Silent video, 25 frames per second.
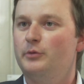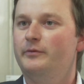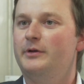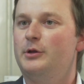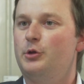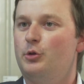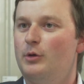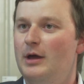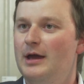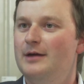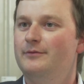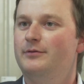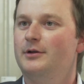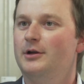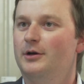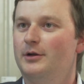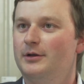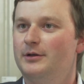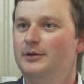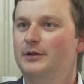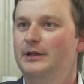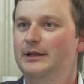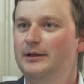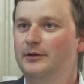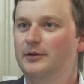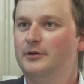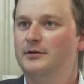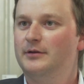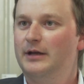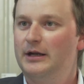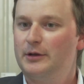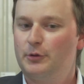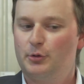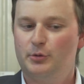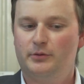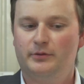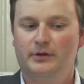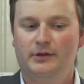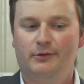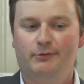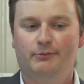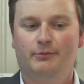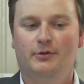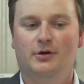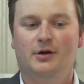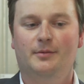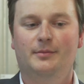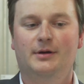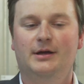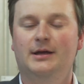which you have a lot in your traction
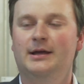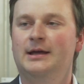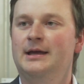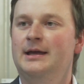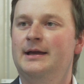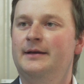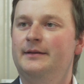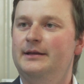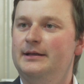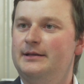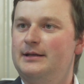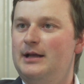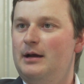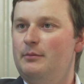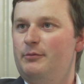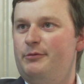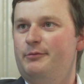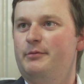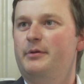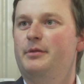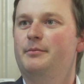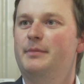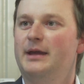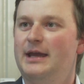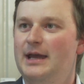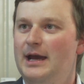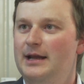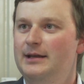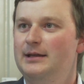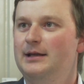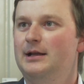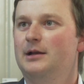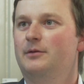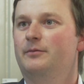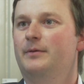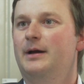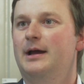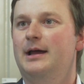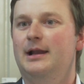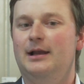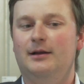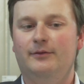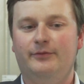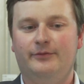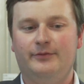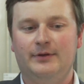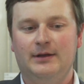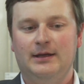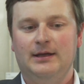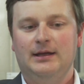transformer. It comes with a mechanical
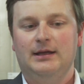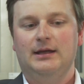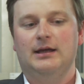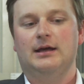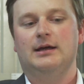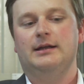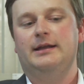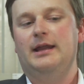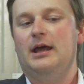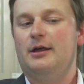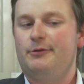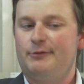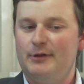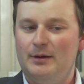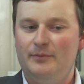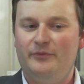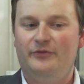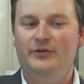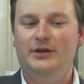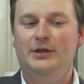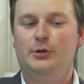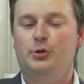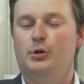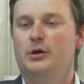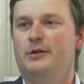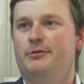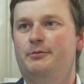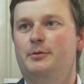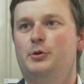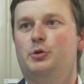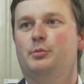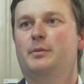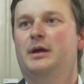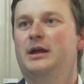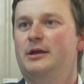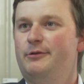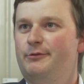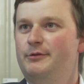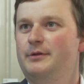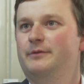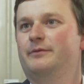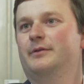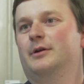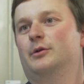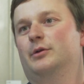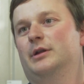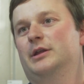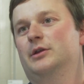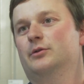valve. There are some features which makes it very